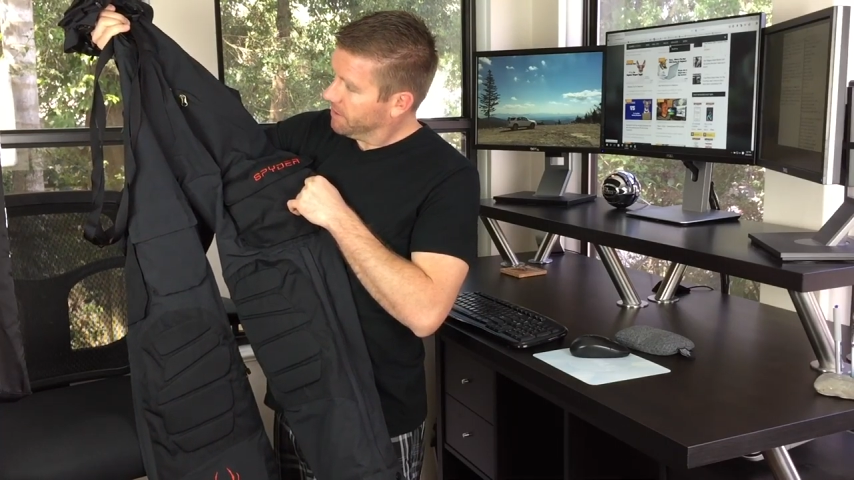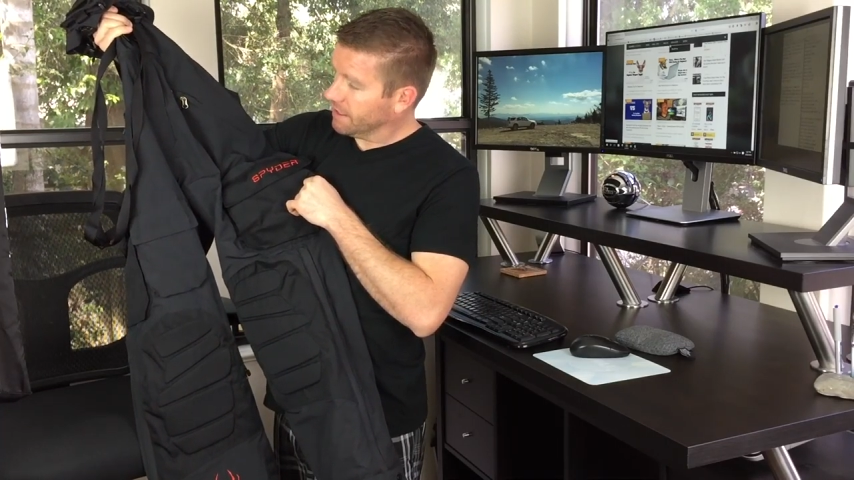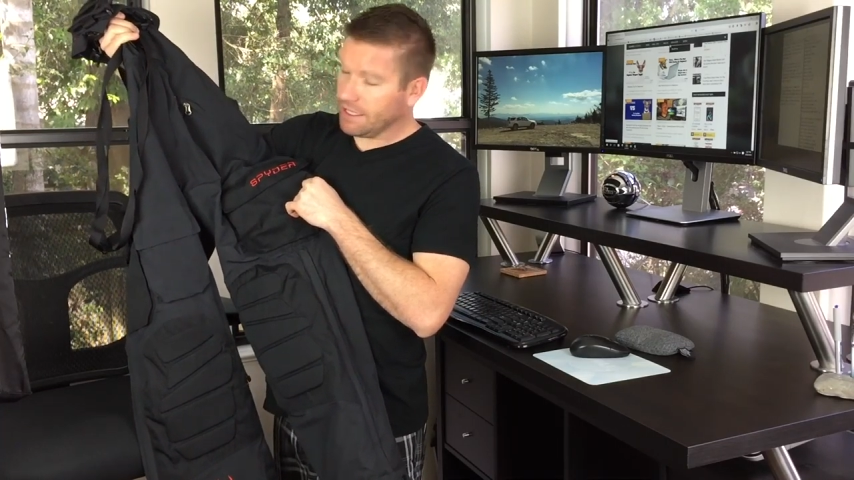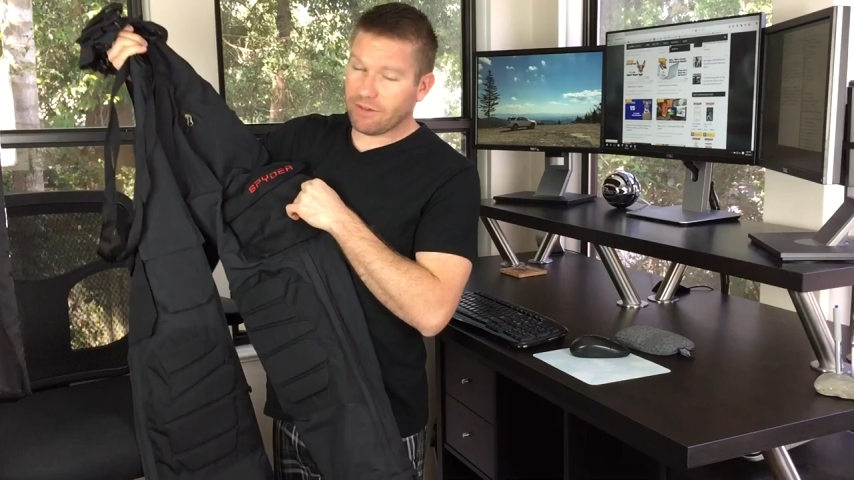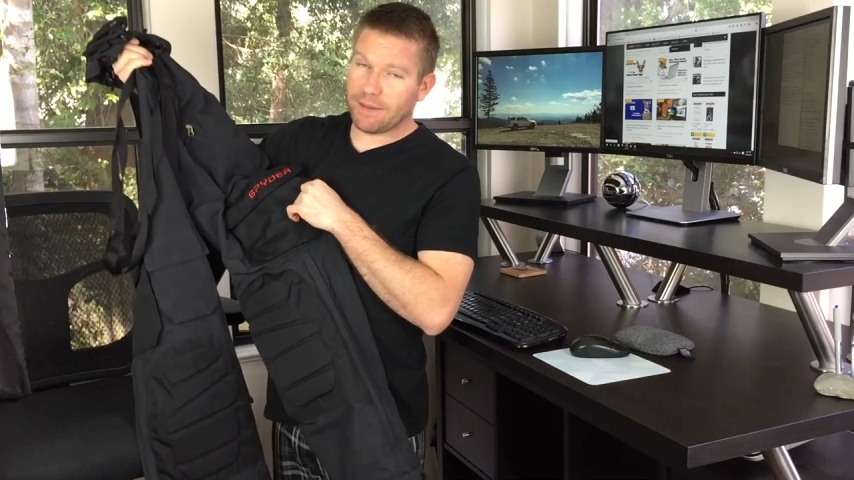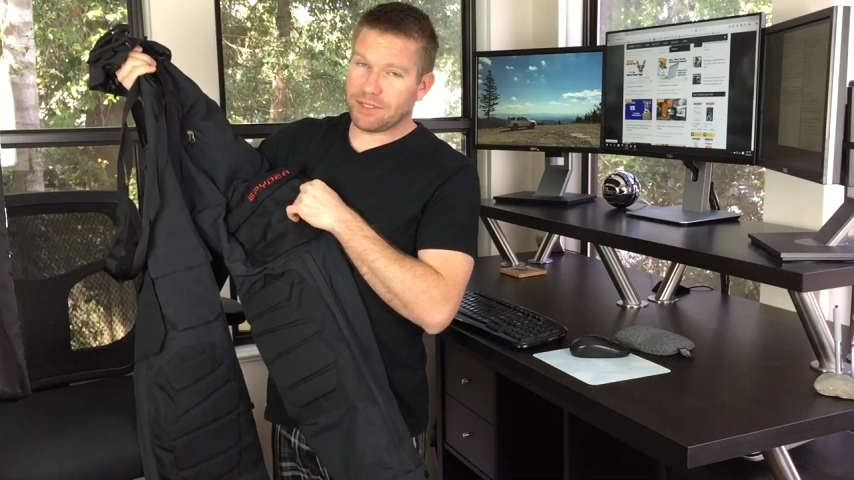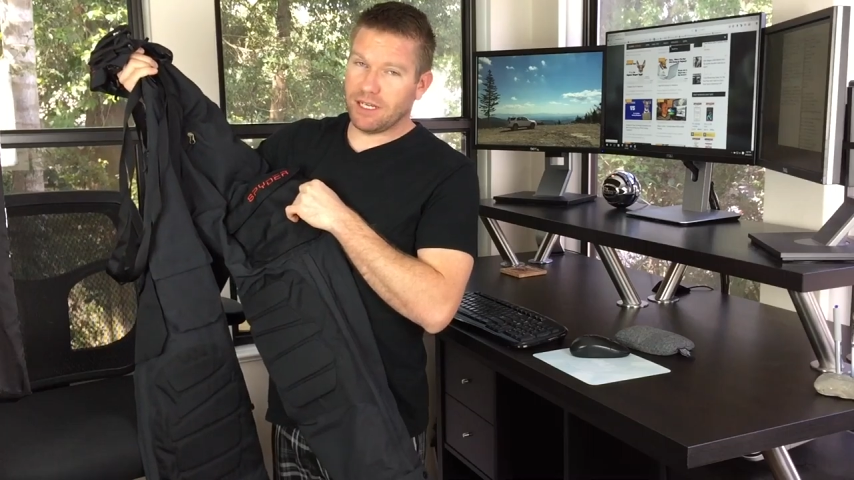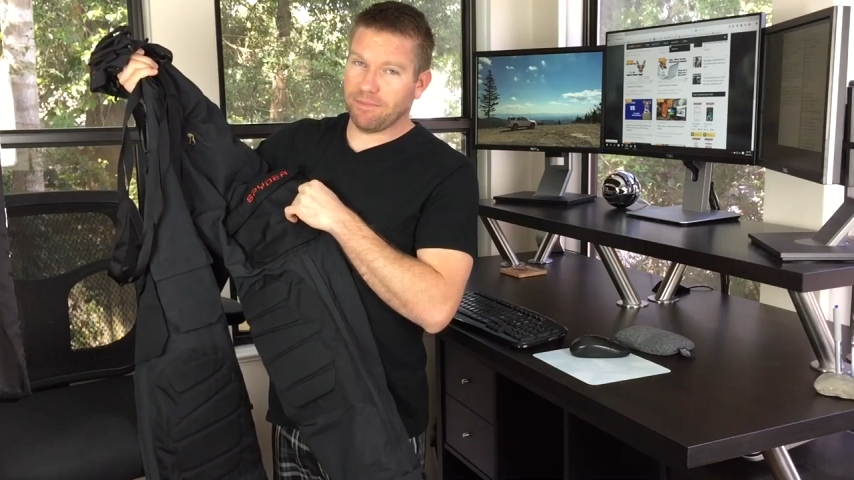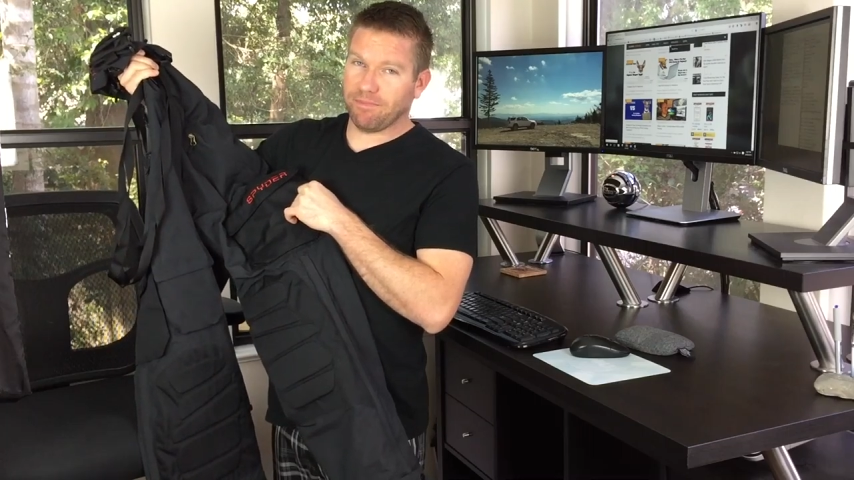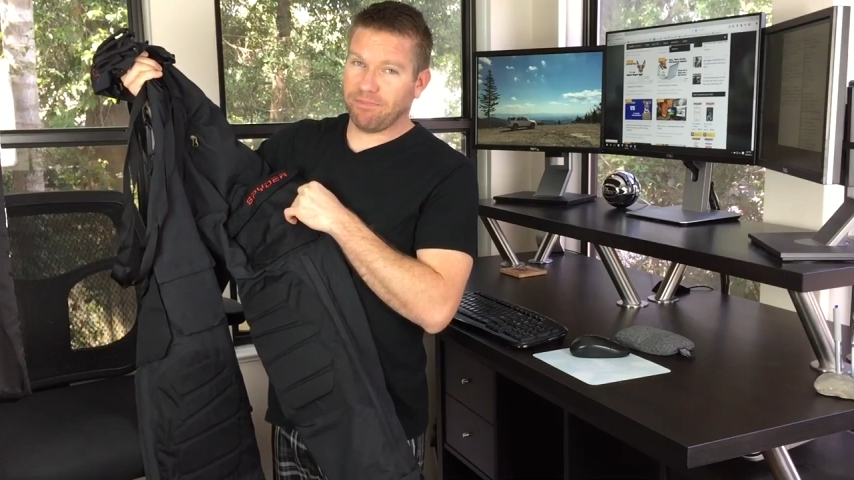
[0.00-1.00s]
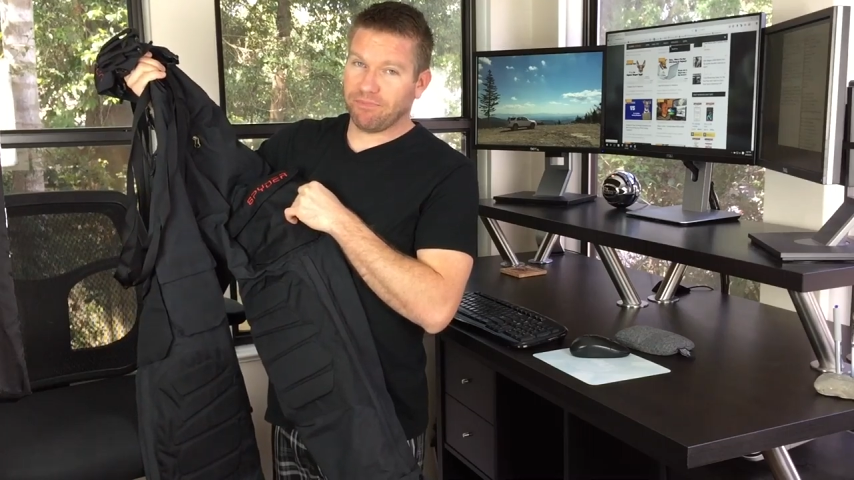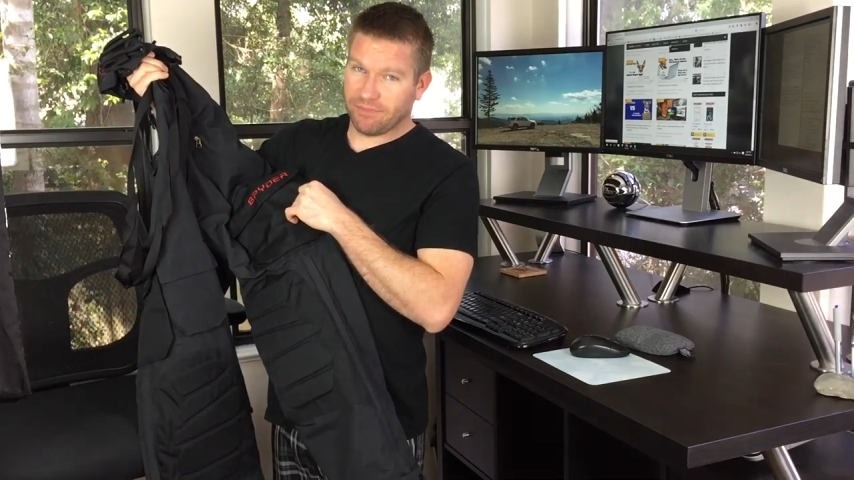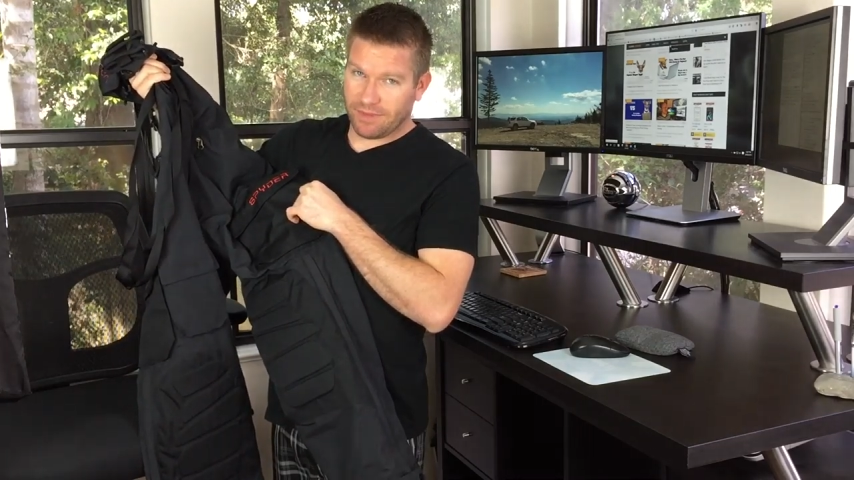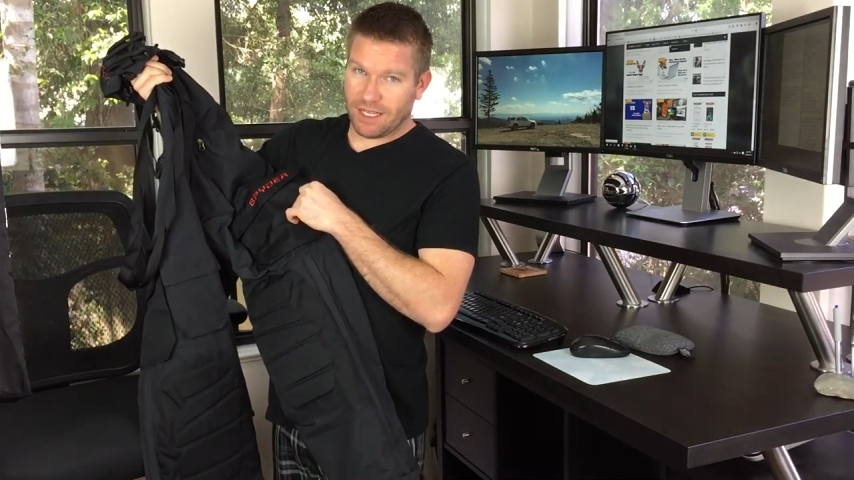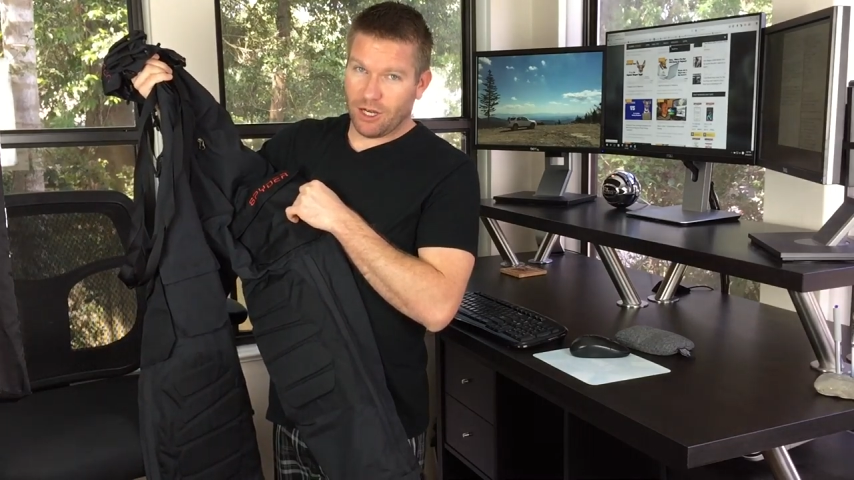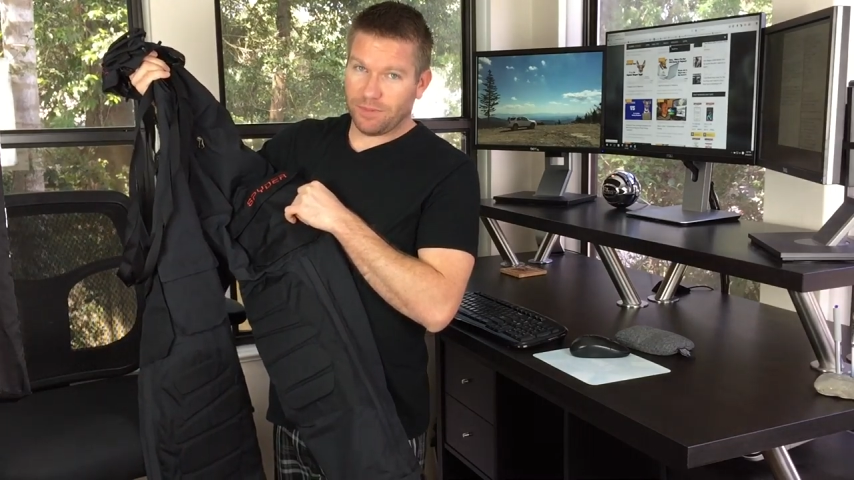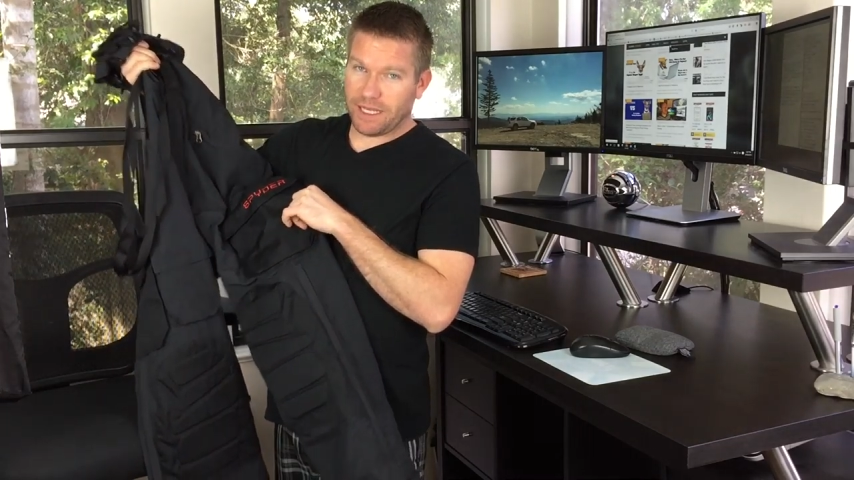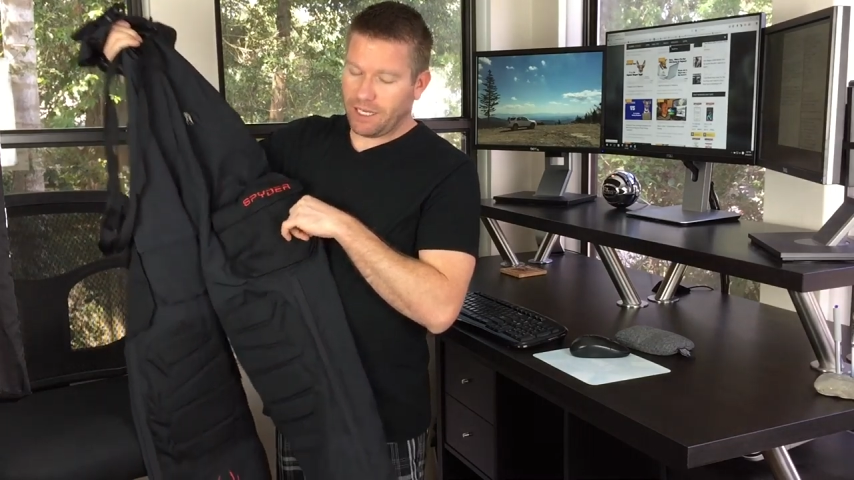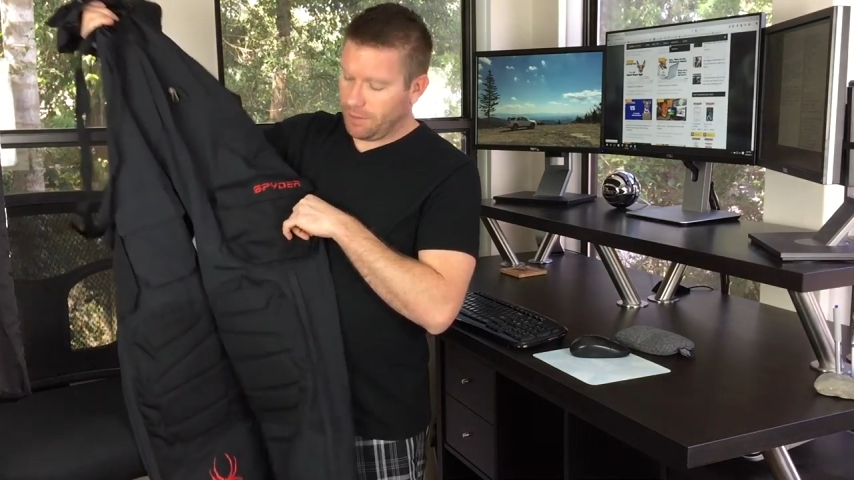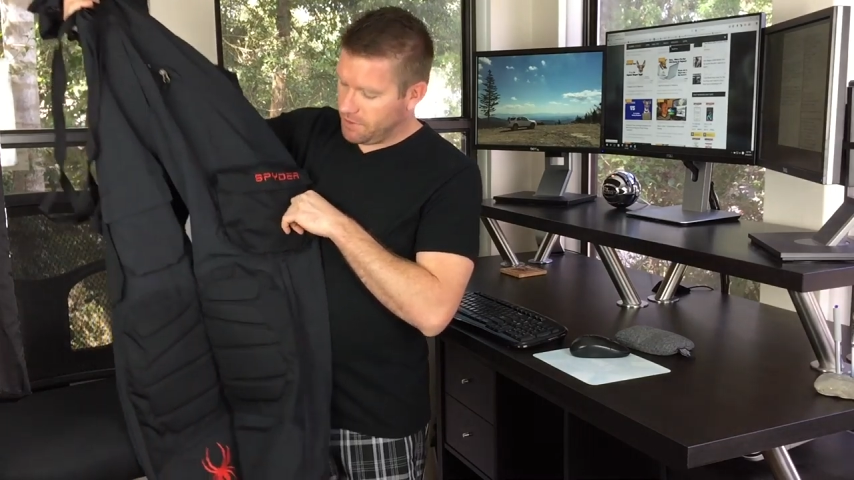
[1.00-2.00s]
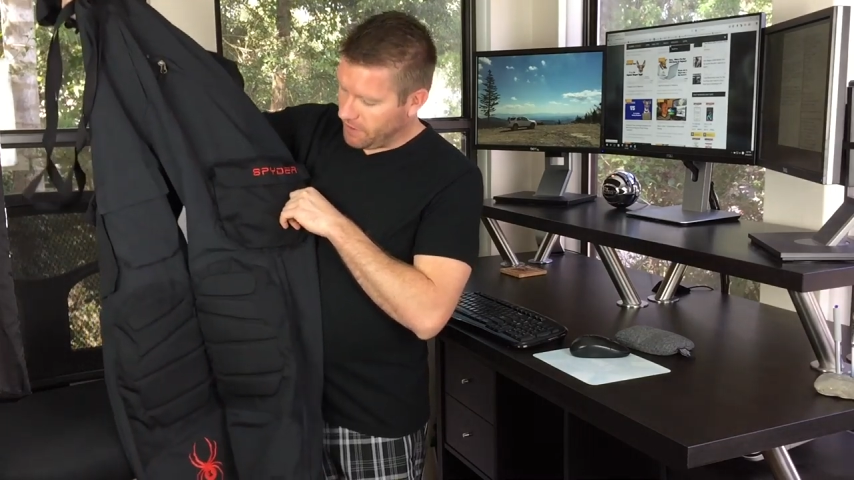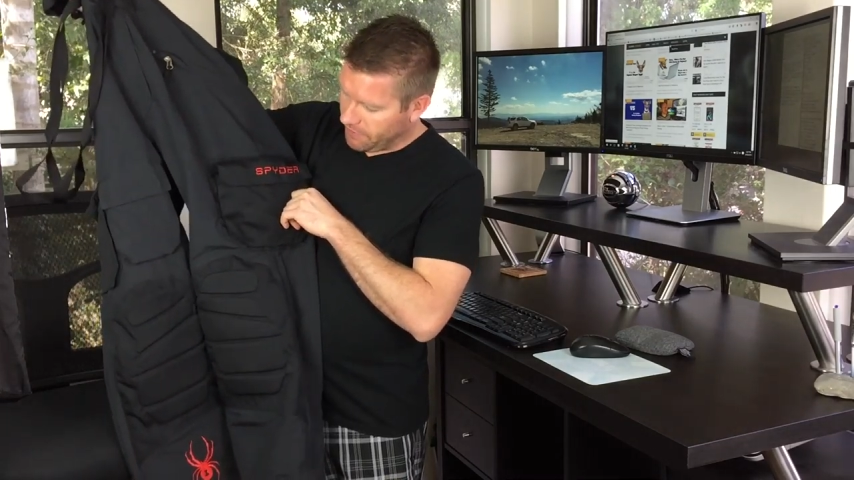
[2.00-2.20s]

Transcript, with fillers: I think that wraps it up. Hope that helps.